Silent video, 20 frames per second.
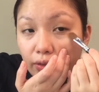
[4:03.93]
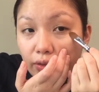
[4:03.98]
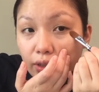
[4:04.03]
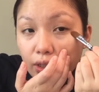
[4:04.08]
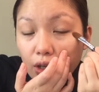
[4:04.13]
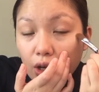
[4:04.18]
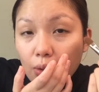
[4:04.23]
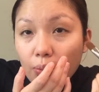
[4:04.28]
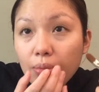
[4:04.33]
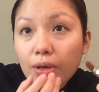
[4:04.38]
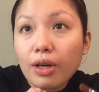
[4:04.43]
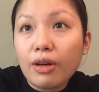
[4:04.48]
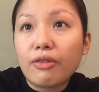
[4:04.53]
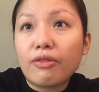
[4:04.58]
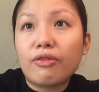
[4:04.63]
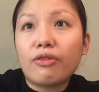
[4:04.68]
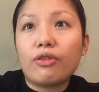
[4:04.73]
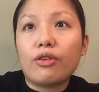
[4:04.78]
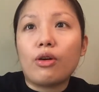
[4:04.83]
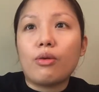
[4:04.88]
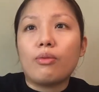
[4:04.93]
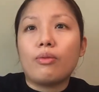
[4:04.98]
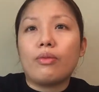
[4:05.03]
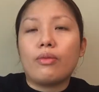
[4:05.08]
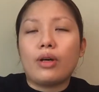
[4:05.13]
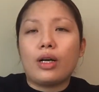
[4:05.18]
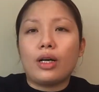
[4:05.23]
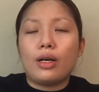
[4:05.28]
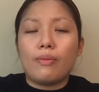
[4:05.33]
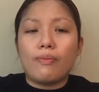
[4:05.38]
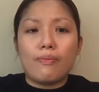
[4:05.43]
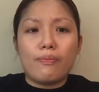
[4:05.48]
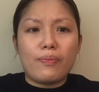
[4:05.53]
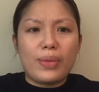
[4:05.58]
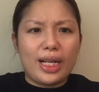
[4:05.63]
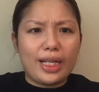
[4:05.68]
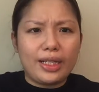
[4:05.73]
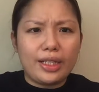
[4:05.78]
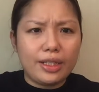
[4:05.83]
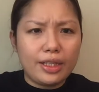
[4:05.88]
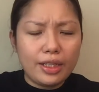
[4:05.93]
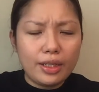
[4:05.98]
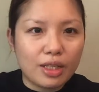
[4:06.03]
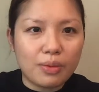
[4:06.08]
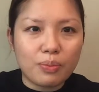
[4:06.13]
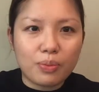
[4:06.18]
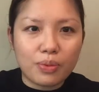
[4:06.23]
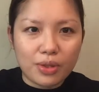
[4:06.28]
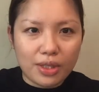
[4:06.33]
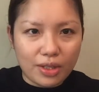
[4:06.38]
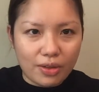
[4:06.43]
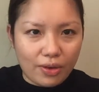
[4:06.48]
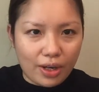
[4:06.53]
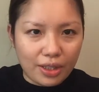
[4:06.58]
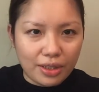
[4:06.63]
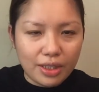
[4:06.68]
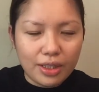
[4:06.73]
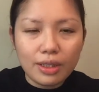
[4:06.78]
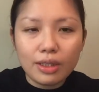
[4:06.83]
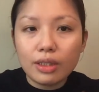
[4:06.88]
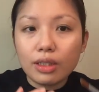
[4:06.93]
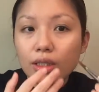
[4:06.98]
the opera from Bellini, I Puccini.